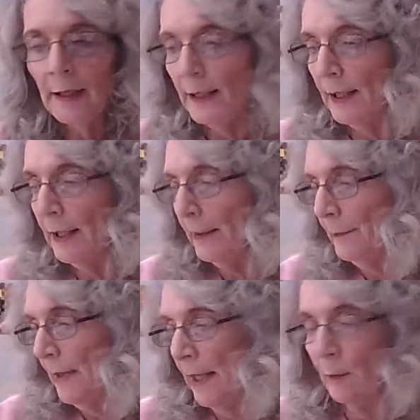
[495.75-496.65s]

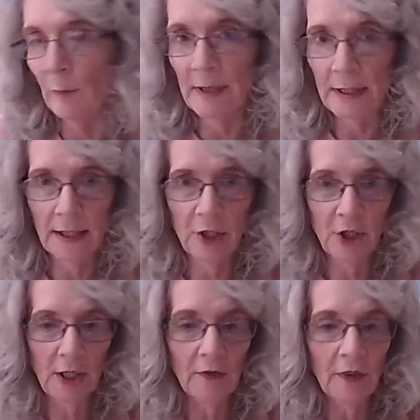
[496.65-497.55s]
They will be
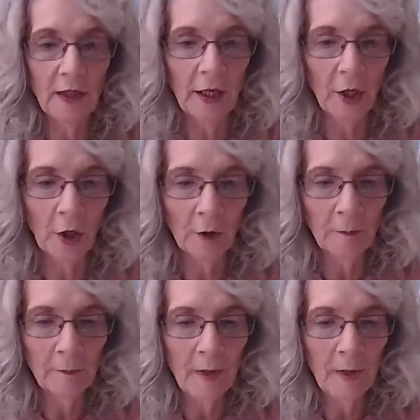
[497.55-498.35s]
teaching their